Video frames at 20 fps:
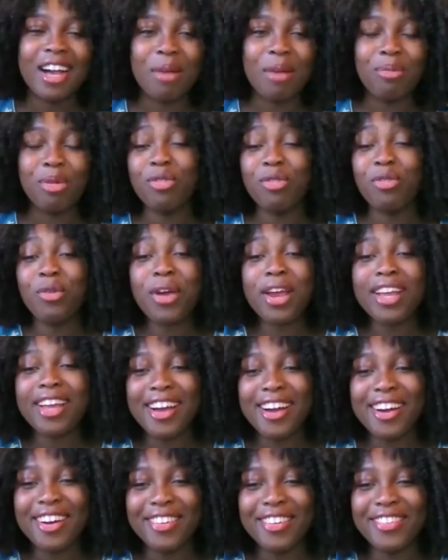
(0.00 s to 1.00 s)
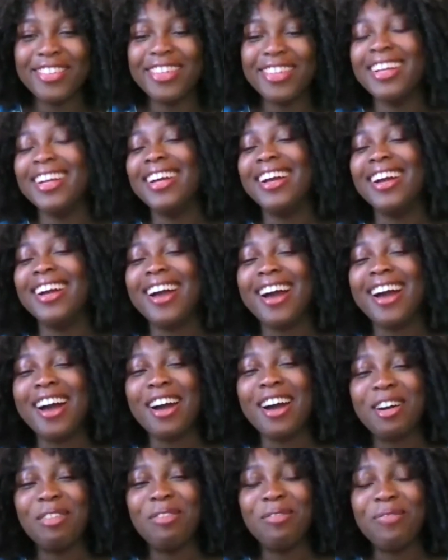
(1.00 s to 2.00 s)
Before I go,
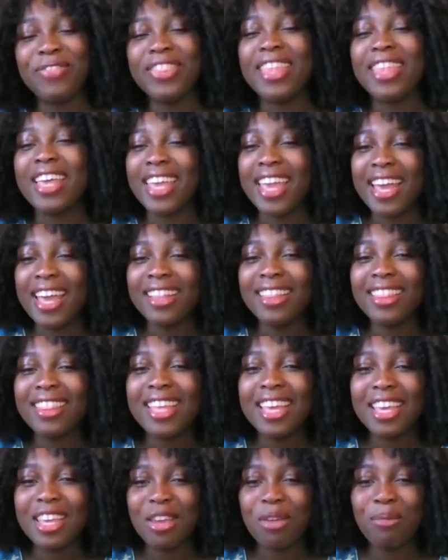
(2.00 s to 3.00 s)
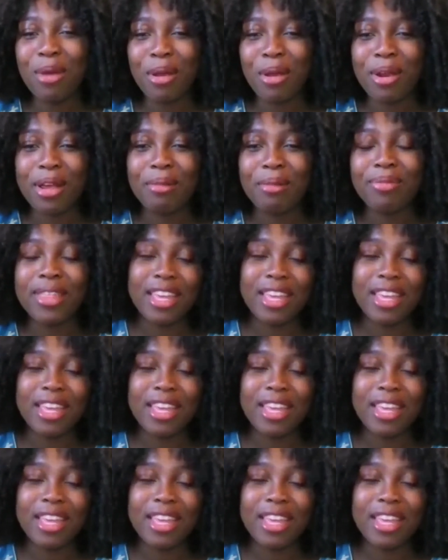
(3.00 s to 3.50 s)
again, thank you, Mirriam.